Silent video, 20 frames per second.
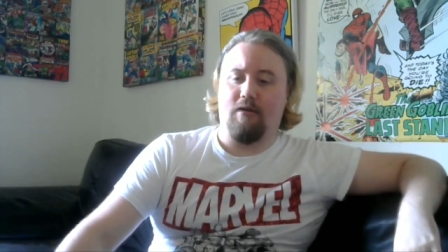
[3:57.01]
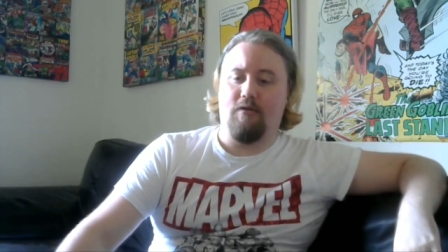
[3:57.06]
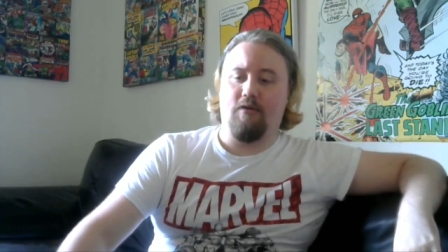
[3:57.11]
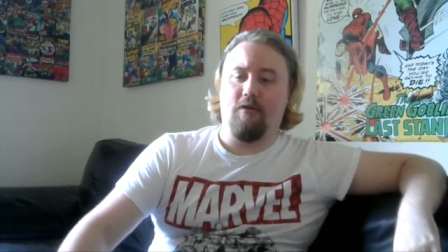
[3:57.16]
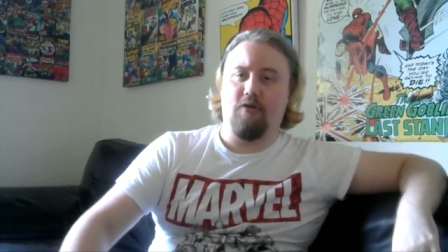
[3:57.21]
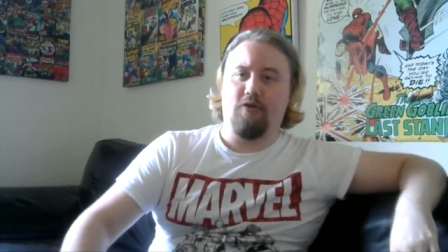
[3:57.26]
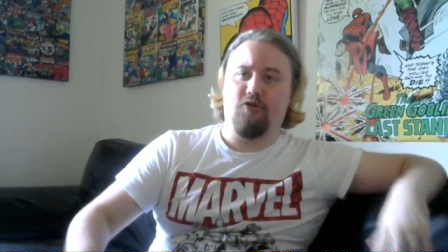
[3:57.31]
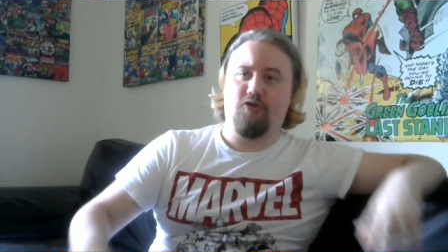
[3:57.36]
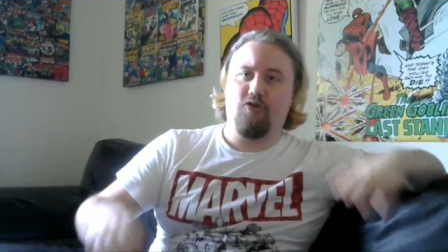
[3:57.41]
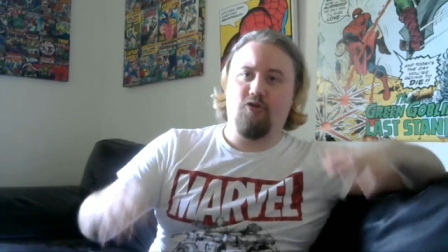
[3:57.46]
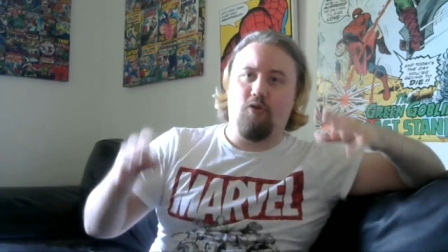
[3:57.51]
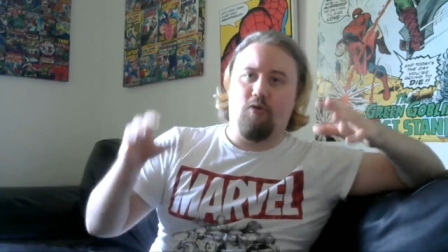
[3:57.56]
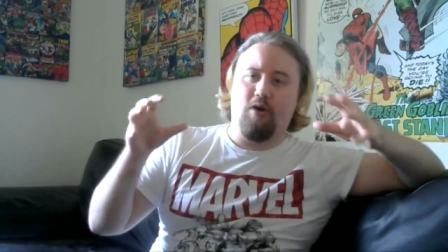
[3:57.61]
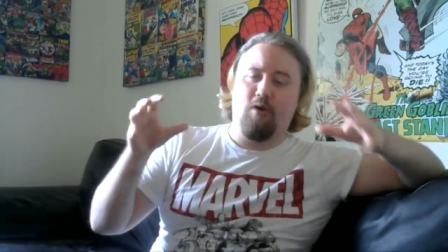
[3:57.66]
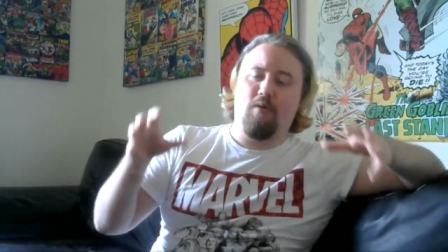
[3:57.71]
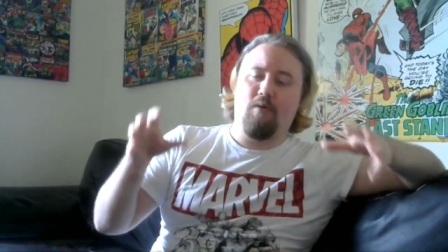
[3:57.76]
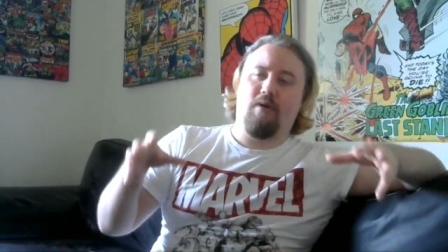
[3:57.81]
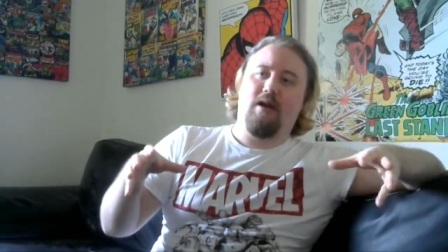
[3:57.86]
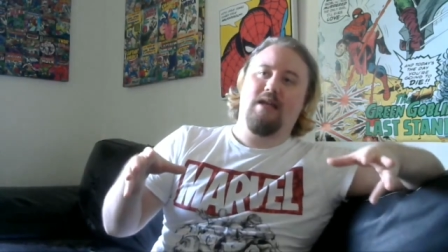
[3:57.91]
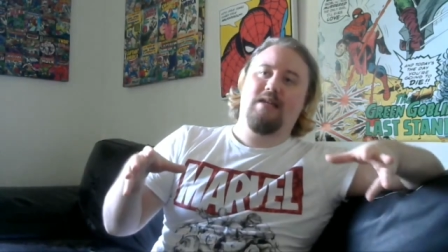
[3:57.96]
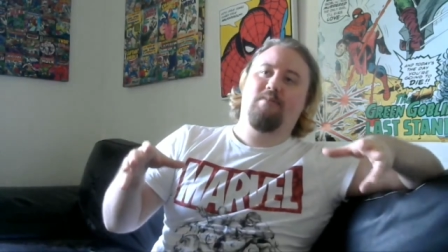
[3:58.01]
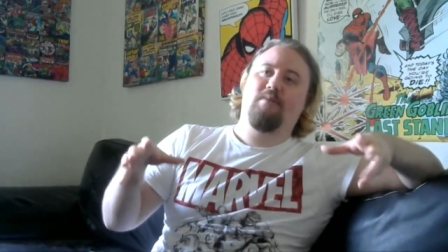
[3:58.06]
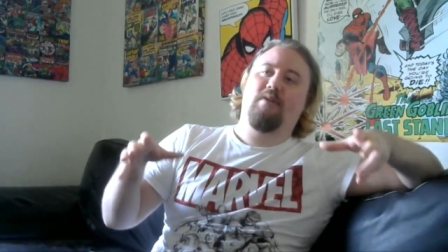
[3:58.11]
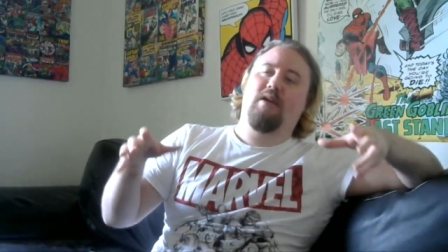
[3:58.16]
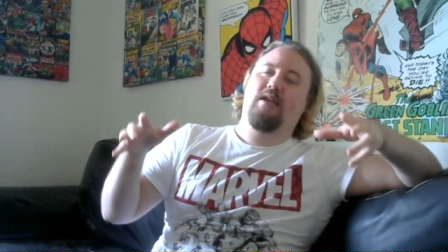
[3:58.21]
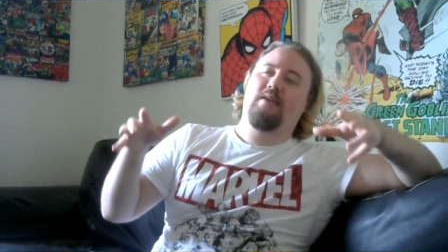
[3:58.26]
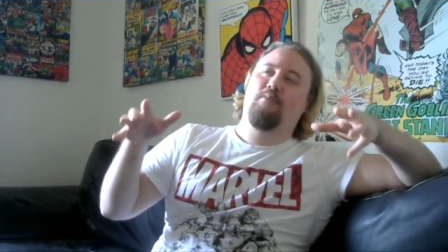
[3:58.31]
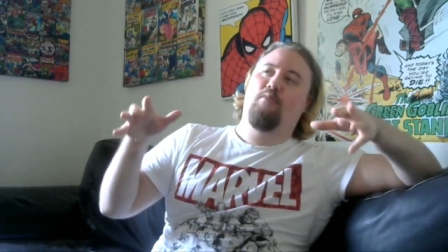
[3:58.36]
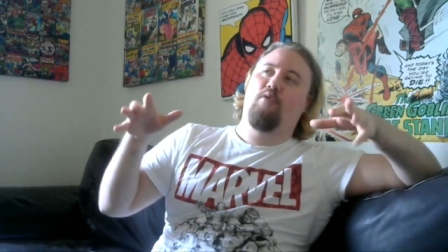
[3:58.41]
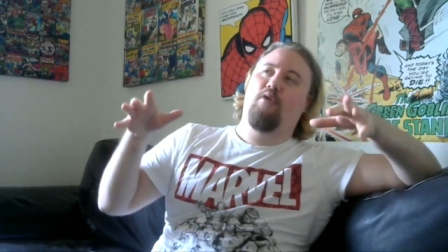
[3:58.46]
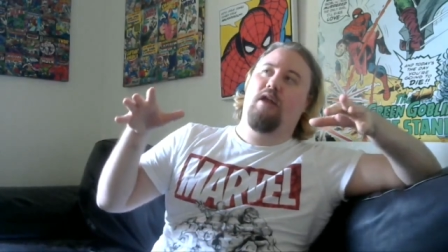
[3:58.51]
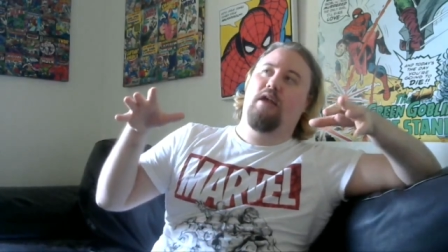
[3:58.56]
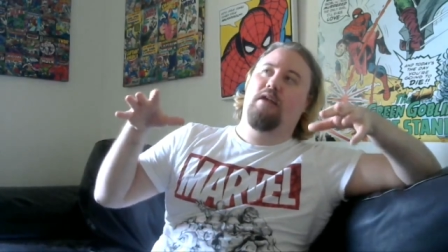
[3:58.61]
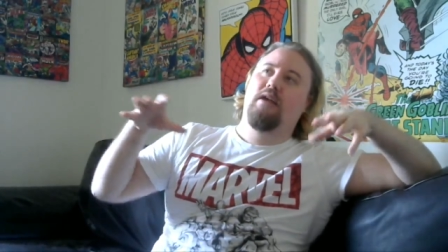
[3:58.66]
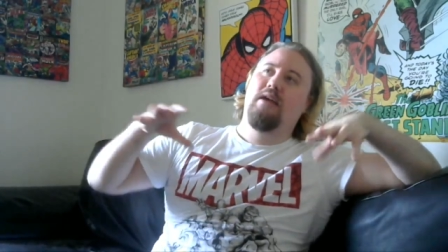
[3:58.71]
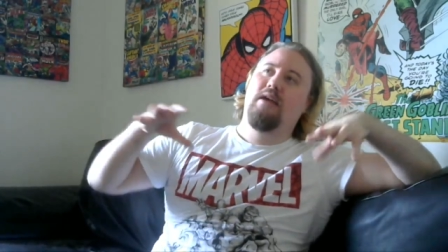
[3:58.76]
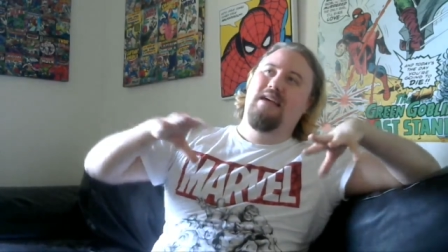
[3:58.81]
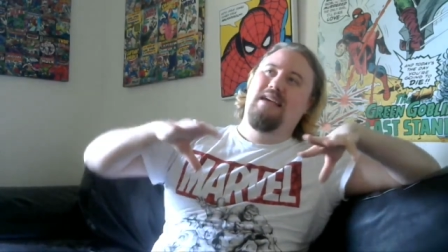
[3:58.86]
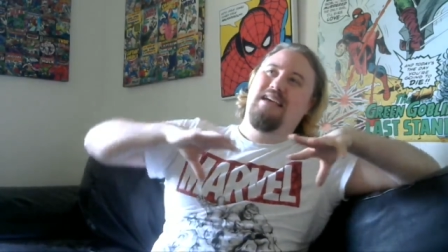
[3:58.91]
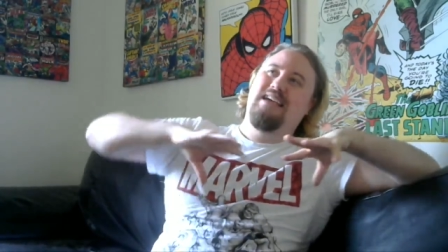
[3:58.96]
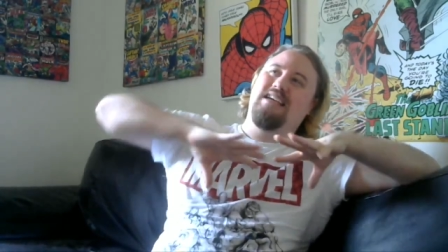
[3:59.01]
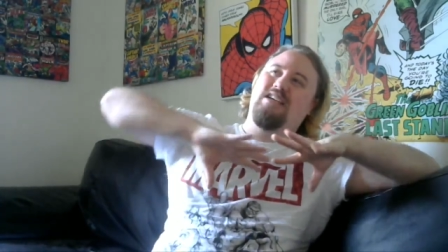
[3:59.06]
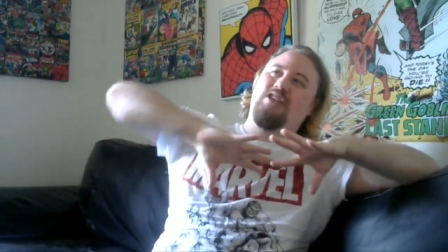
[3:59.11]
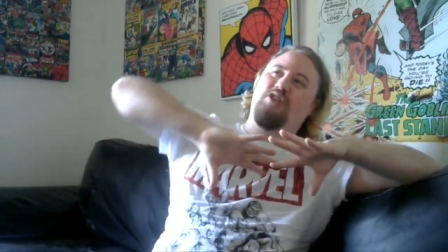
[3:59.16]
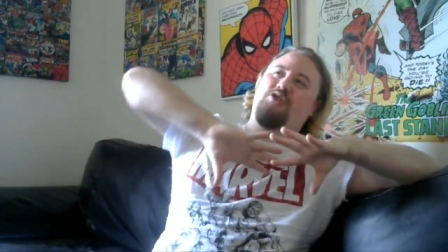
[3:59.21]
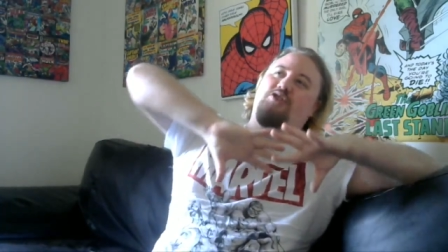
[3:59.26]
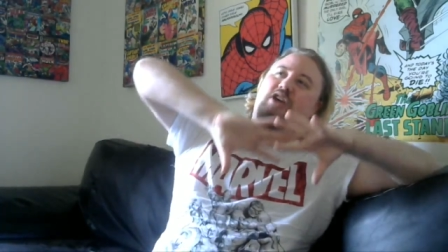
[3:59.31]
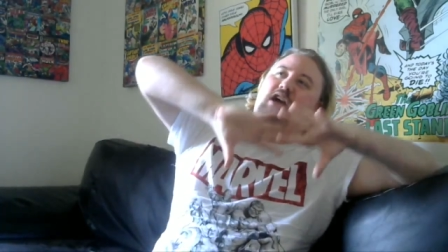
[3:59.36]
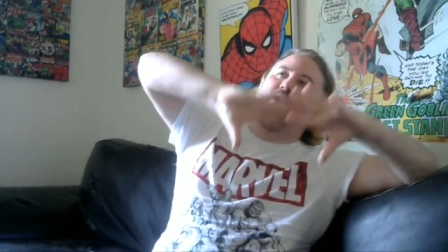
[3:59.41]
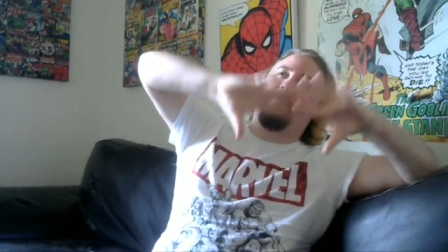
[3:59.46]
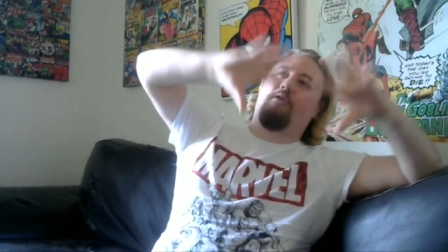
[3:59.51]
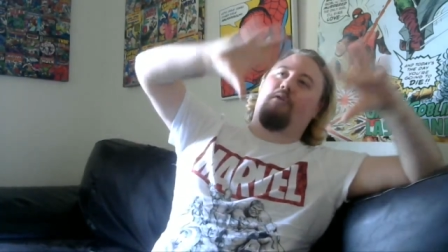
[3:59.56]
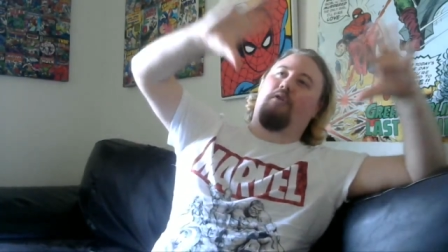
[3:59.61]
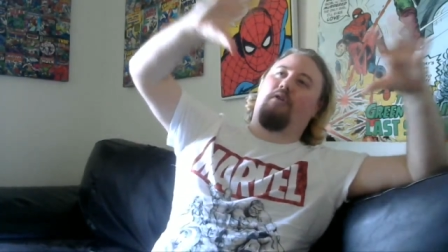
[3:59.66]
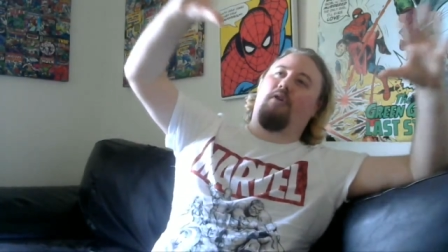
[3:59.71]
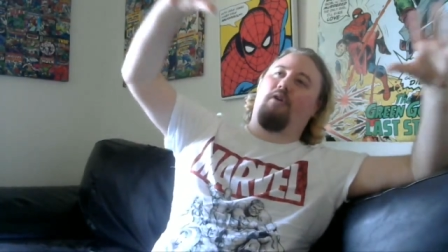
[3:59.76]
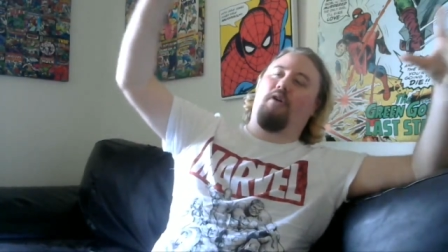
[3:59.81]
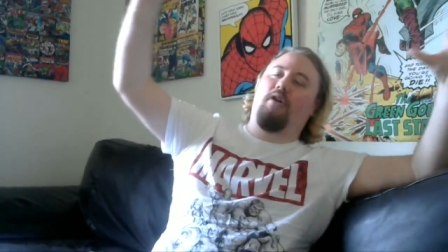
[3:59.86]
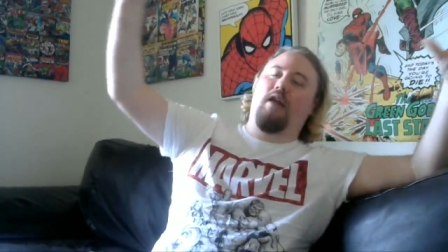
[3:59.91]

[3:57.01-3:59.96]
or not story-wise, but I guess more like general